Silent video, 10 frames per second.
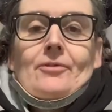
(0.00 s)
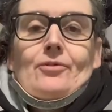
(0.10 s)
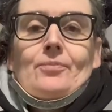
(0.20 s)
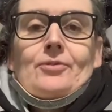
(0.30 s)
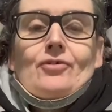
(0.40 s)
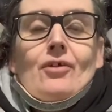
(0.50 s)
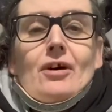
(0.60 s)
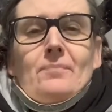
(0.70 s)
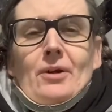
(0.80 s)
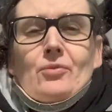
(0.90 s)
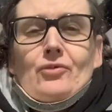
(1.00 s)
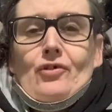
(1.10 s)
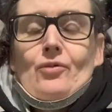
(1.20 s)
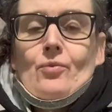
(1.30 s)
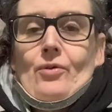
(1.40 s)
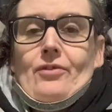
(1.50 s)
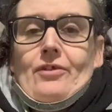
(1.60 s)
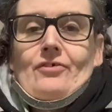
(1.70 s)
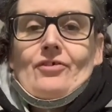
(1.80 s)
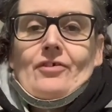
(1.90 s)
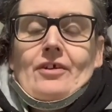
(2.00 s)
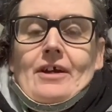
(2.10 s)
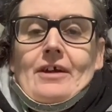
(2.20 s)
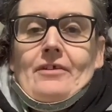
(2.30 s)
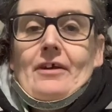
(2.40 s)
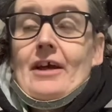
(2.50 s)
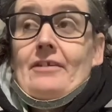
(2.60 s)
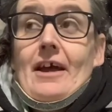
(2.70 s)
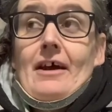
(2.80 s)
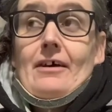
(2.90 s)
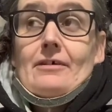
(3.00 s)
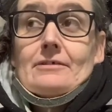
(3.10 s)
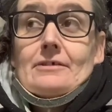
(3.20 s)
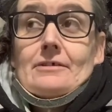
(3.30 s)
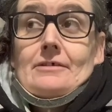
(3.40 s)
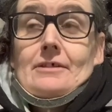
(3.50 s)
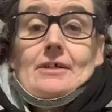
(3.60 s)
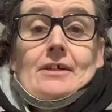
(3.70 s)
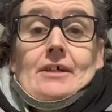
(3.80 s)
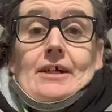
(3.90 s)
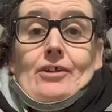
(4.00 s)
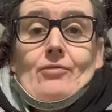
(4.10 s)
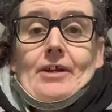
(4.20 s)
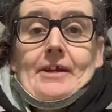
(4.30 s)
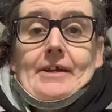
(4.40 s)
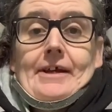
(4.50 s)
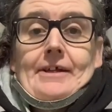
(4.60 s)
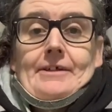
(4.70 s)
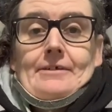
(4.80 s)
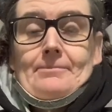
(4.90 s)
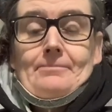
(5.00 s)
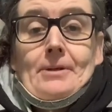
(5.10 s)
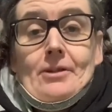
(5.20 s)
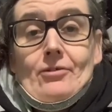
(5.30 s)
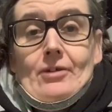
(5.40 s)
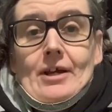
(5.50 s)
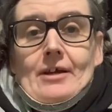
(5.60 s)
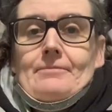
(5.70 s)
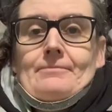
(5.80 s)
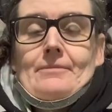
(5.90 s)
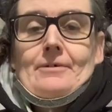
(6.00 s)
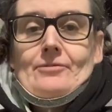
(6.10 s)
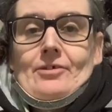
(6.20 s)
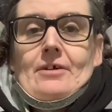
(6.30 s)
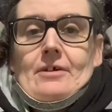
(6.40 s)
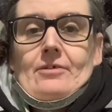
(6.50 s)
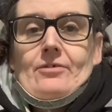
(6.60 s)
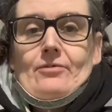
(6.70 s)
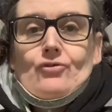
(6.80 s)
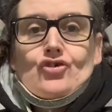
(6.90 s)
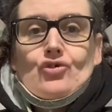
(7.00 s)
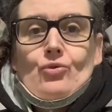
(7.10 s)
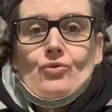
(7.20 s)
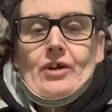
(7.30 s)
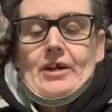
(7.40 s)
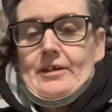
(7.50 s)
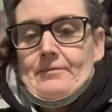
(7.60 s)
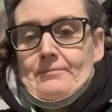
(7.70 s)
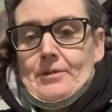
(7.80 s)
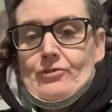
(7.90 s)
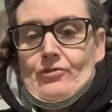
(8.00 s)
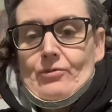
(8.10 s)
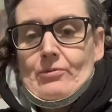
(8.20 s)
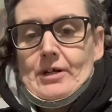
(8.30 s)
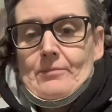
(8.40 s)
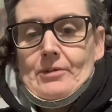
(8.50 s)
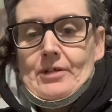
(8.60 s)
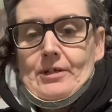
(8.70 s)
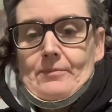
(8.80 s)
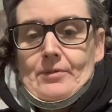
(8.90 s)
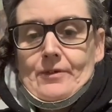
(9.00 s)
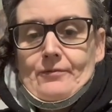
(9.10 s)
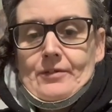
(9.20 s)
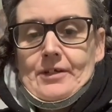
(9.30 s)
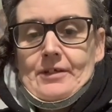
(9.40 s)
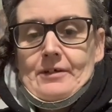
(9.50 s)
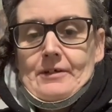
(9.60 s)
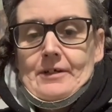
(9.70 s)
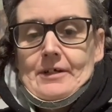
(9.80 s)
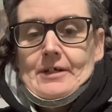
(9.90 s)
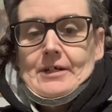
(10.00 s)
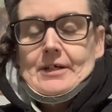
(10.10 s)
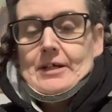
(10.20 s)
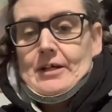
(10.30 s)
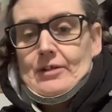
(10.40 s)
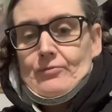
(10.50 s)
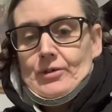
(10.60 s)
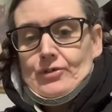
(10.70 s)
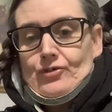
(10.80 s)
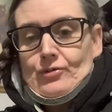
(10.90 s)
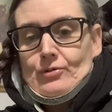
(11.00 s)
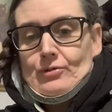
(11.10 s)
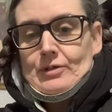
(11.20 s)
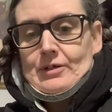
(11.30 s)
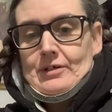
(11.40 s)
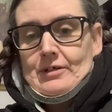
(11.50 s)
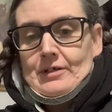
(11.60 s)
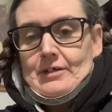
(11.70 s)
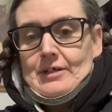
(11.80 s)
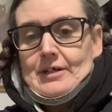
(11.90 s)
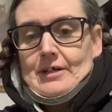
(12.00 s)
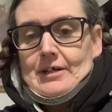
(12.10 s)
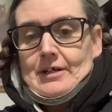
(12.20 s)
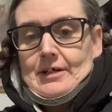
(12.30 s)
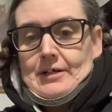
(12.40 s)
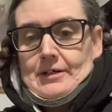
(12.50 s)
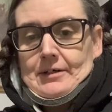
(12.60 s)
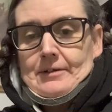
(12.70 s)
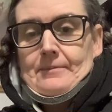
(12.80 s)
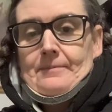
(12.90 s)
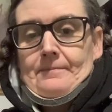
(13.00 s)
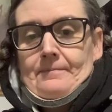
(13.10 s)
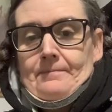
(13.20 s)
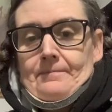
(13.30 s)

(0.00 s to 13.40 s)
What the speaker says: Still a bit tight, but it was so worth it just getting out there. And now, it's raining again, but that's okay. Today's chore day, but I just thought I'd come on here briefly. G'day, Red Dog. I'm